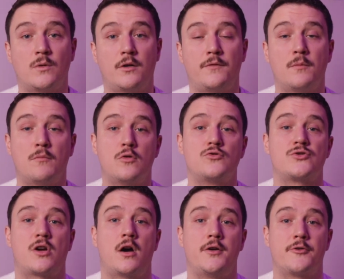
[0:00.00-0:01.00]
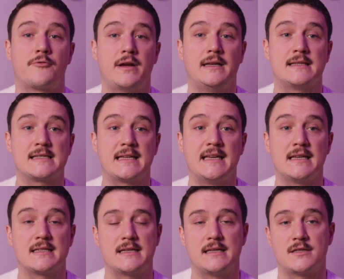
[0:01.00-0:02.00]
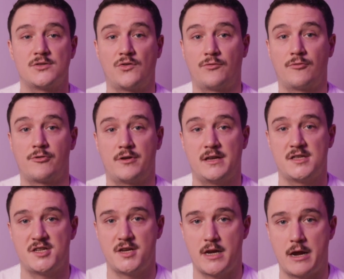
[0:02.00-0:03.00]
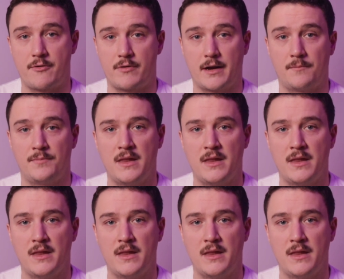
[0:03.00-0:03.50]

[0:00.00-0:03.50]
one of the most underrated skills in software engineering.